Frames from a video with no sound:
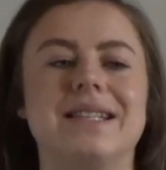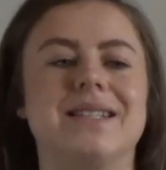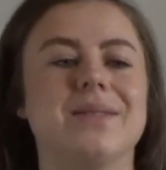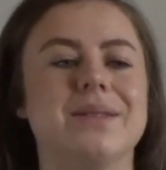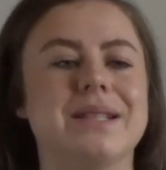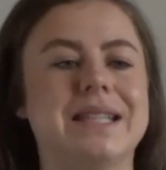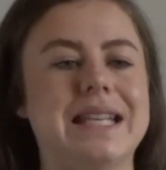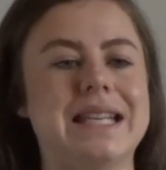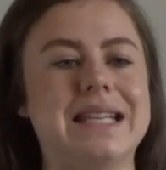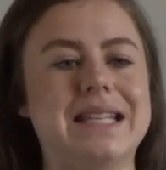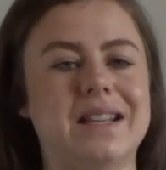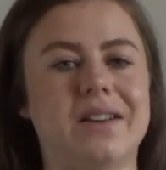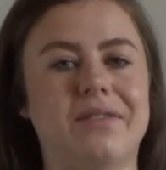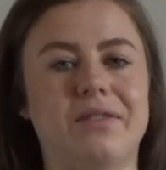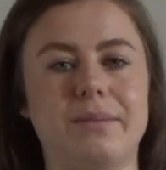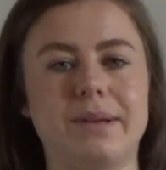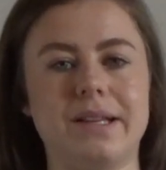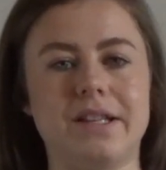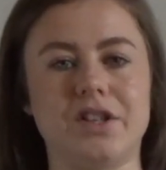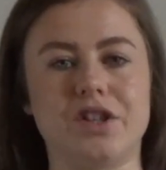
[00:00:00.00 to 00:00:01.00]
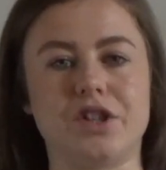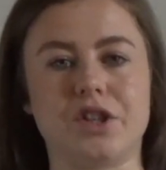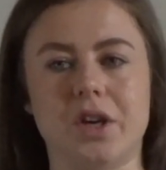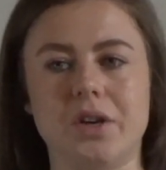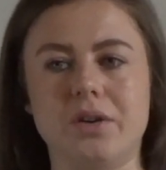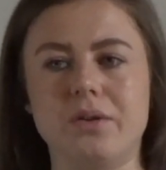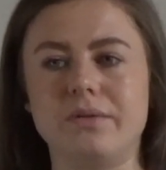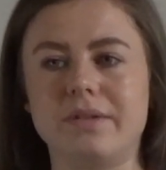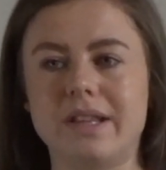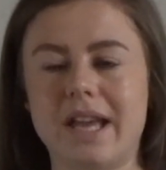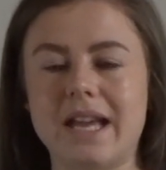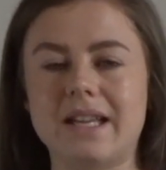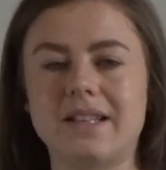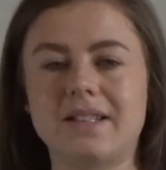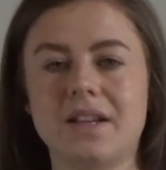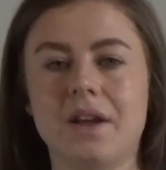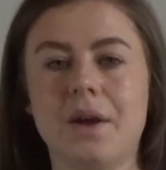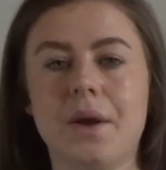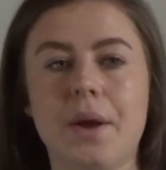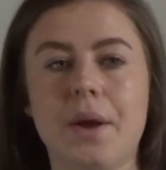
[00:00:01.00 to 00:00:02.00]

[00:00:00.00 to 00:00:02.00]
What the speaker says: so it's easier for me to show you this.